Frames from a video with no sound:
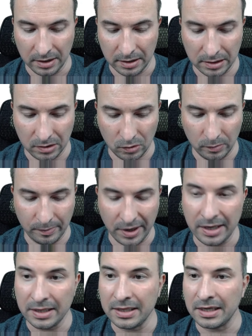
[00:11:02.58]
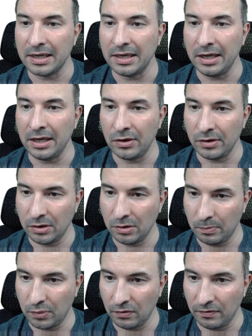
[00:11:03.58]
So basically you need to
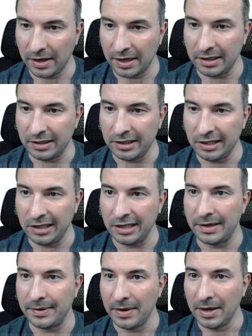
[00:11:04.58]
provide it here,